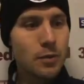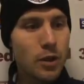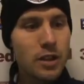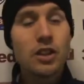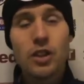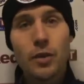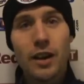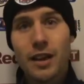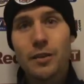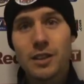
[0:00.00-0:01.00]
what you can do
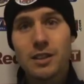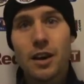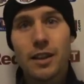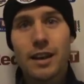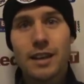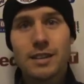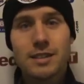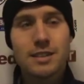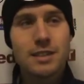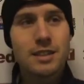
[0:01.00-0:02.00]
out there when it's like that.
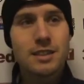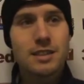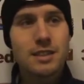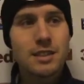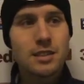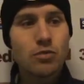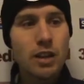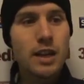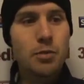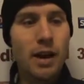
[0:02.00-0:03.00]
It's
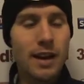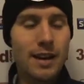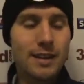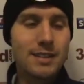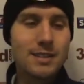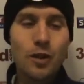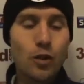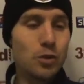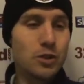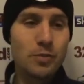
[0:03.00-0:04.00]
really bad. It's
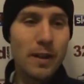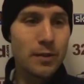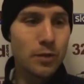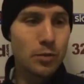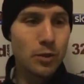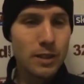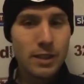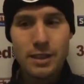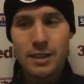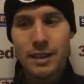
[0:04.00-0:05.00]
horrible to play football
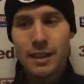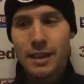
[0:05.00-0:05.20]
in, isn't it?